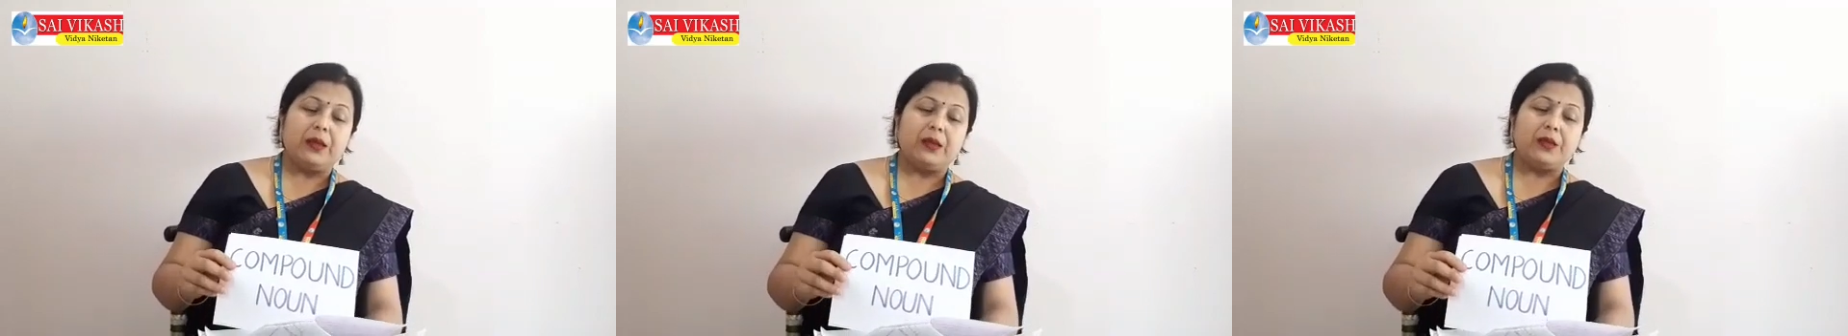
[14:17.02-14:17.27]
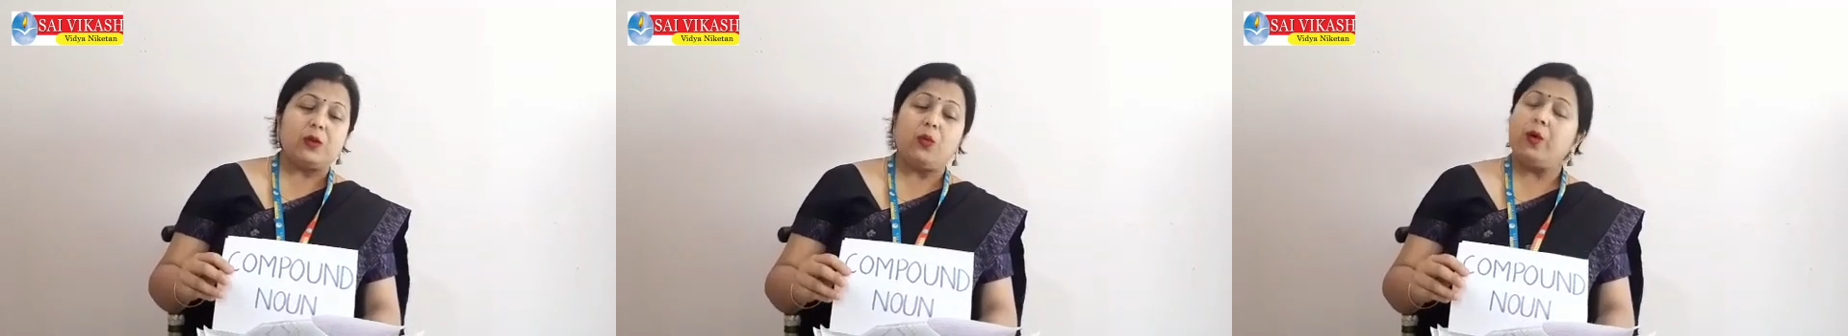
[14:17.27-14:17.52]

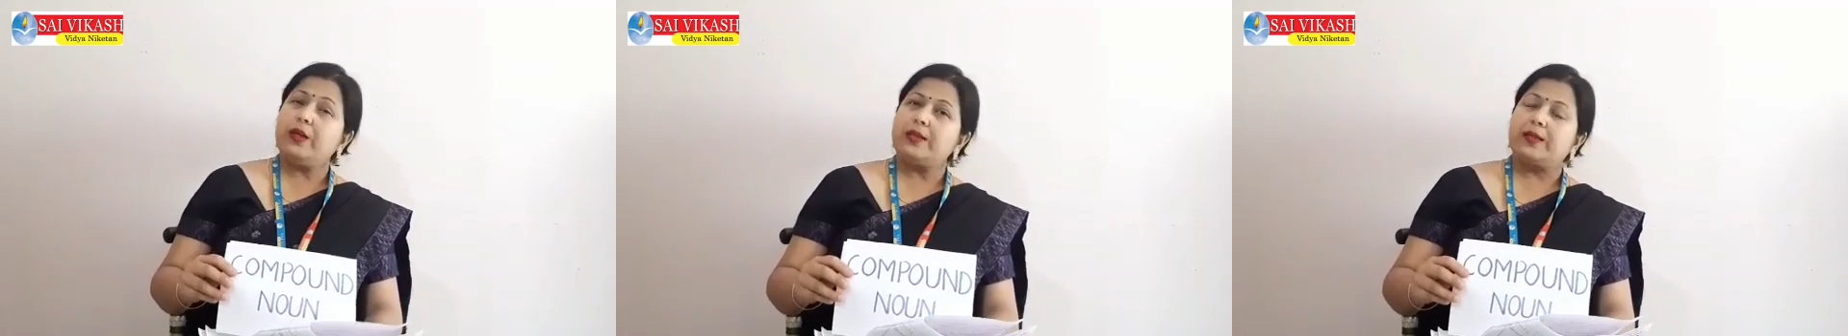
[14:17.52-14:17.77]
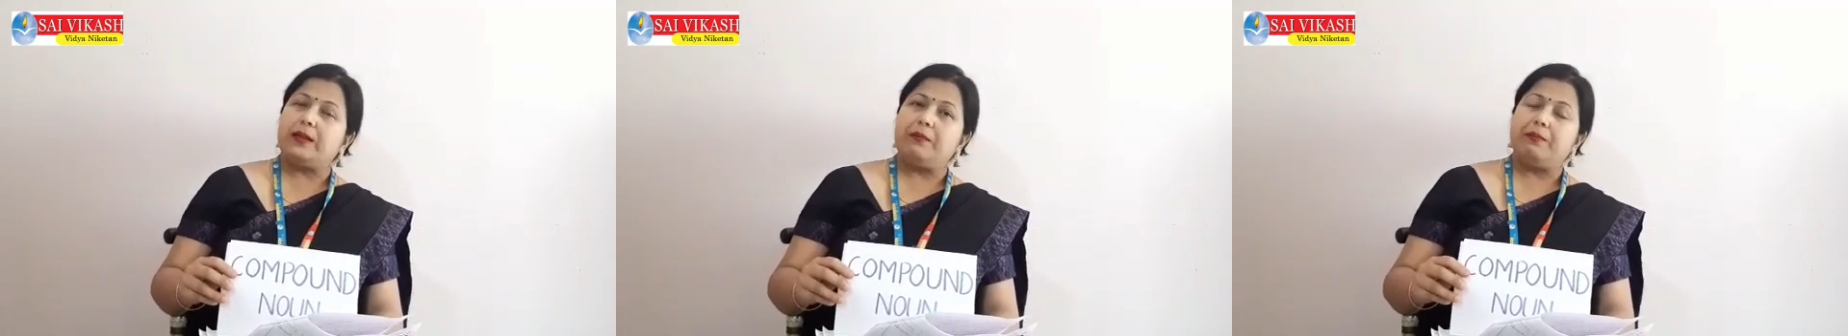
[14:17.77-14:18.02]
So what
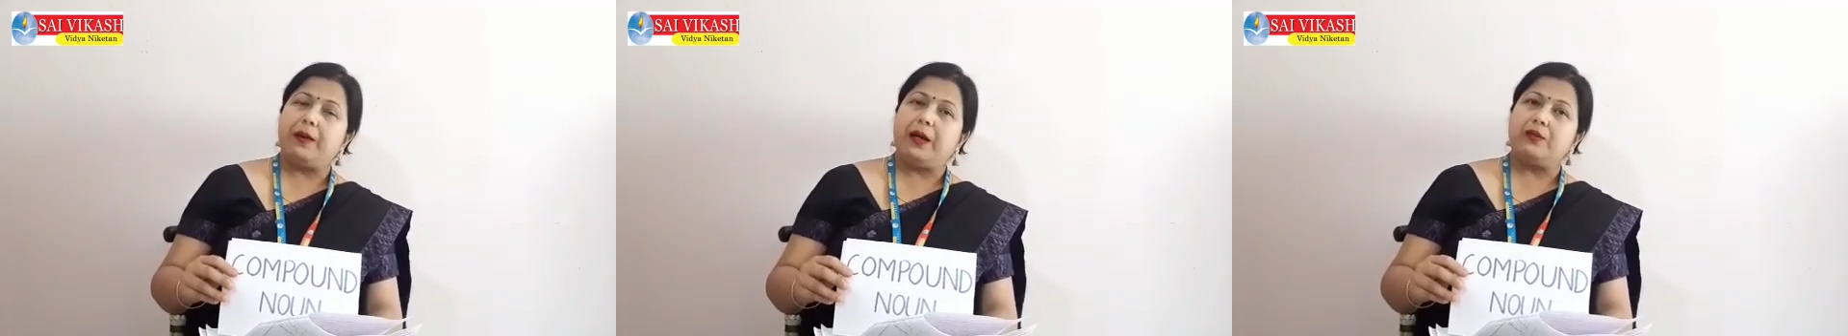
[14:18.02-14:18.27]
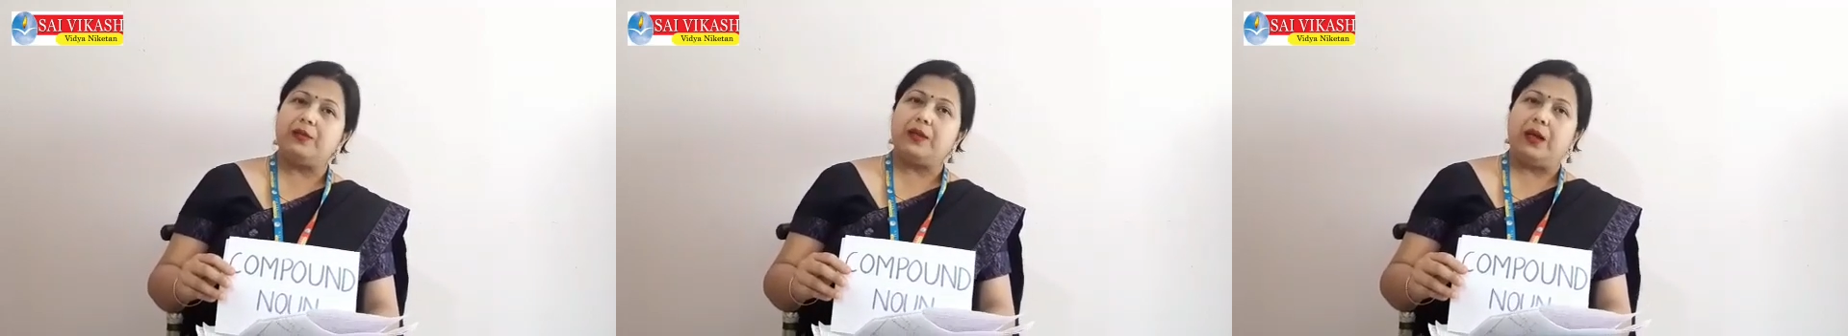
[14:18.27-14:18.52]
is
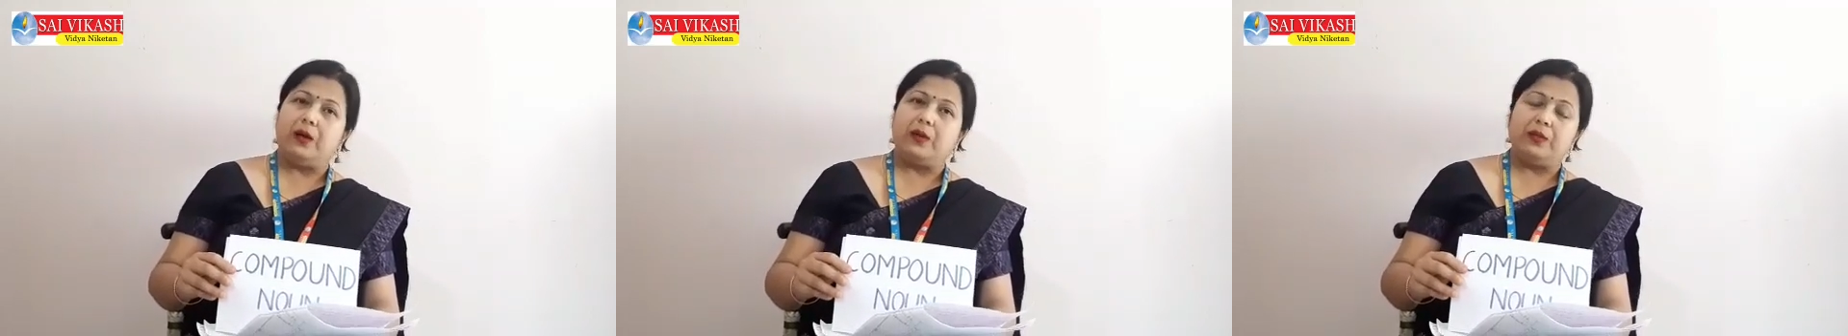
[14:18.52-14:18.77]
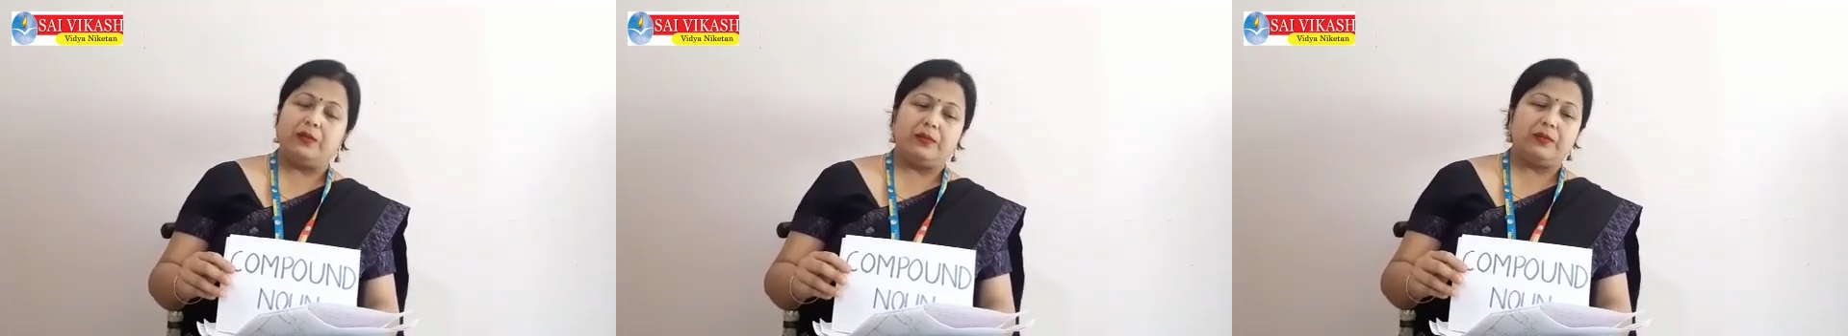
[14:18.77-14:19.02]
compound noun?